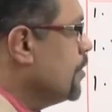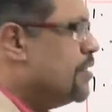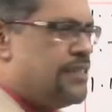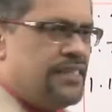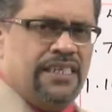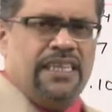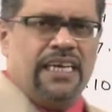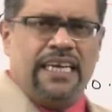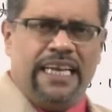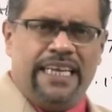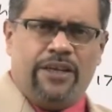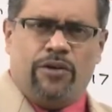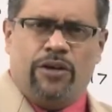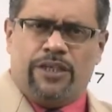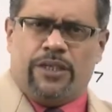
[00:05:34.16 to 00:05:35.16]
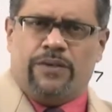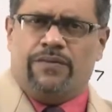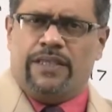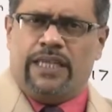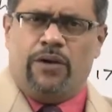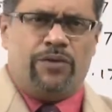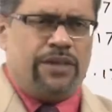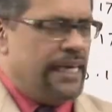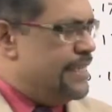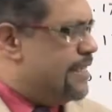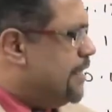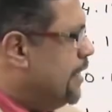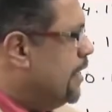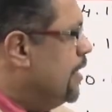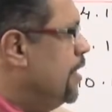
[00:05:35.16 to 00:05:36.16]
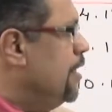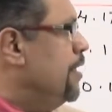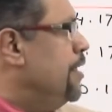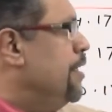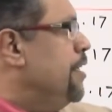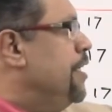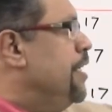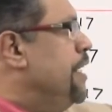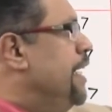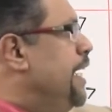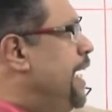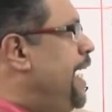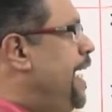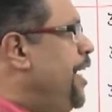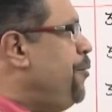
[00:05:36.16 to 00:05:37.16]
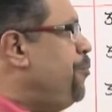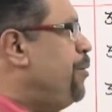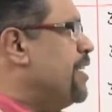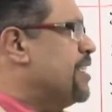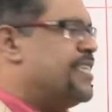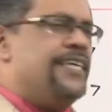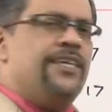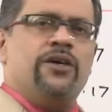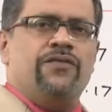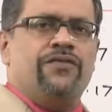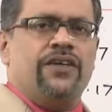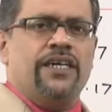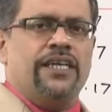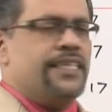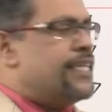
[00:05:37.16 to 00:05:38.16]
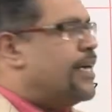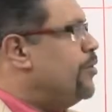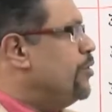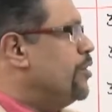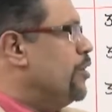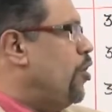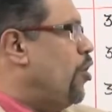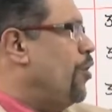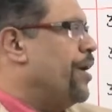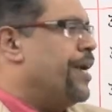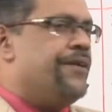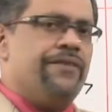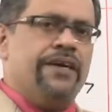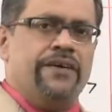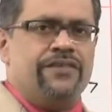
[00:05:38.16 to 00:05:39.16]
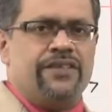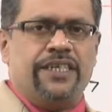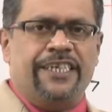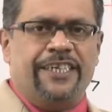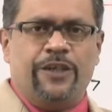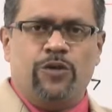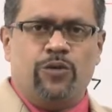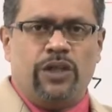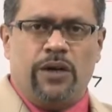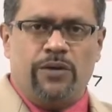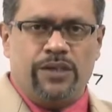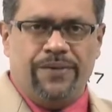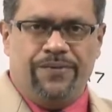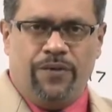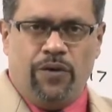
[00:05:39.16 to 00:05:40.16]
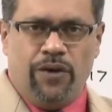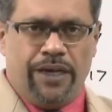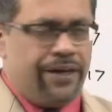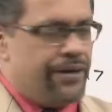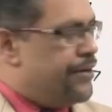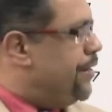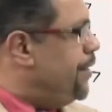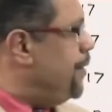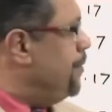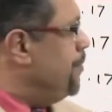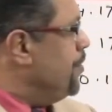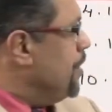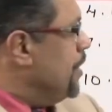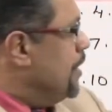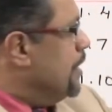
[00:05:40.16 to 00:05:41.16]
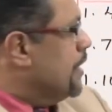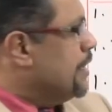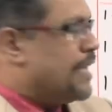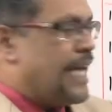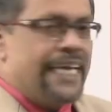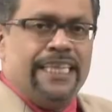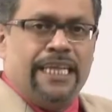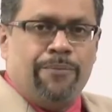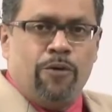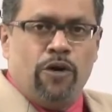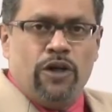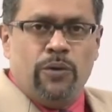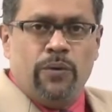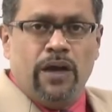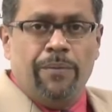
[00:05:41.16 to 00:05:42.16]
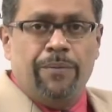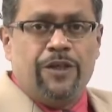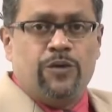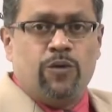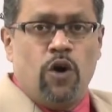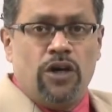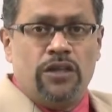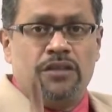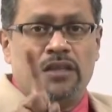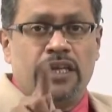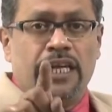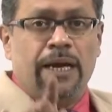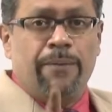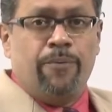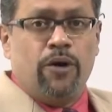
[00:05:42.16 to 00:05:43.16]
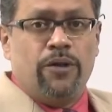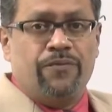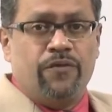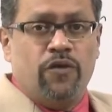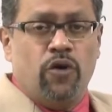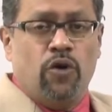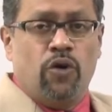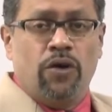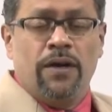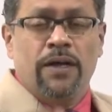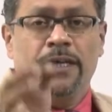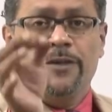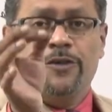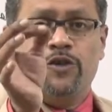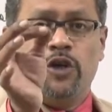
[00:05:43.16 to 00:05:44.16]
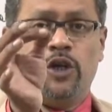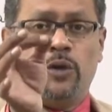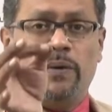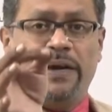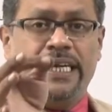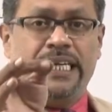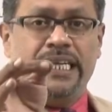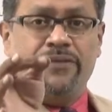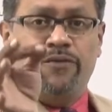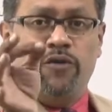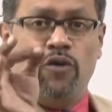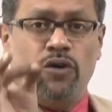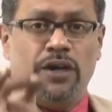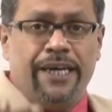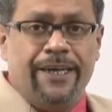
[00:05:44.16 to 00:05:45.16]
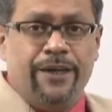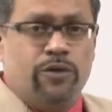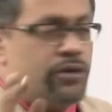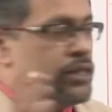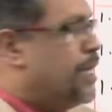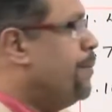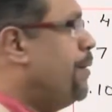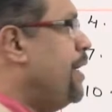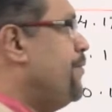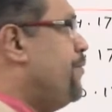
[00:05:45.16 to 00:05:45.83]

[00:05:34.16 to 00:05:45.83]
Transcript: see the calculation without calculation. 8% of 30,000, already we have seen 2,400. 9 upon 12 means what? 3 upon 4. So 24 into 3 by